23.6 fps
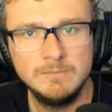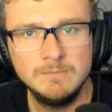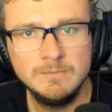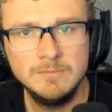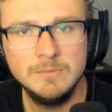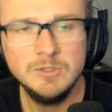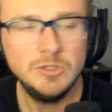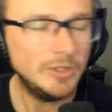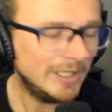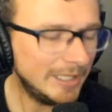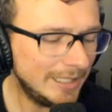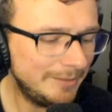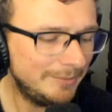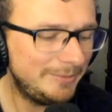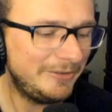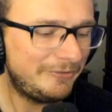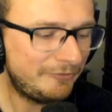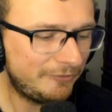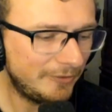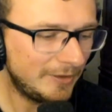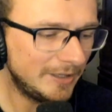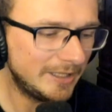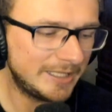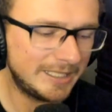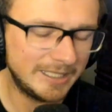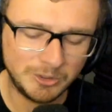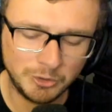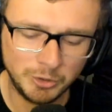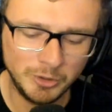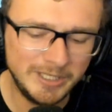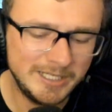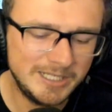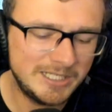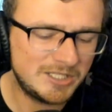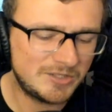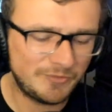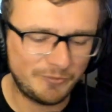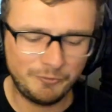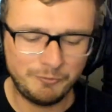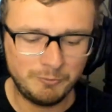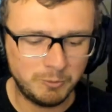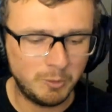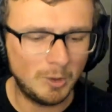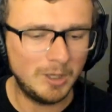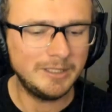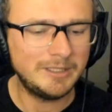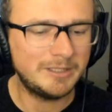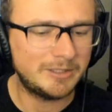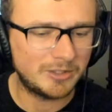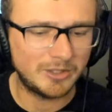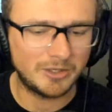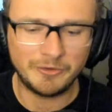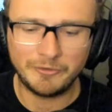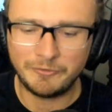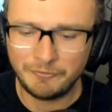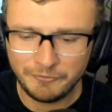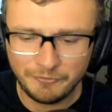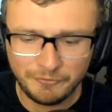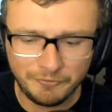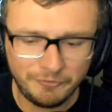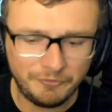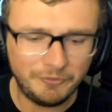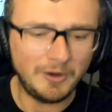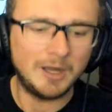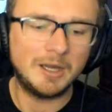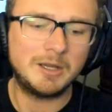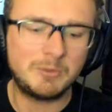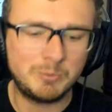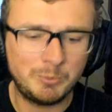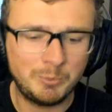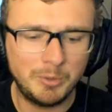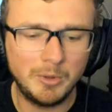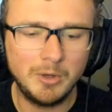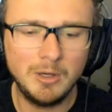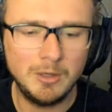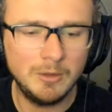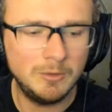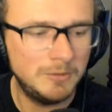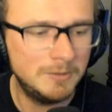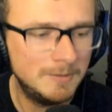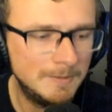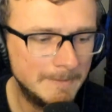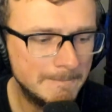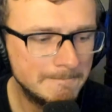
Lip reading: You gotta be fucking... Chris, what the fuck, bro?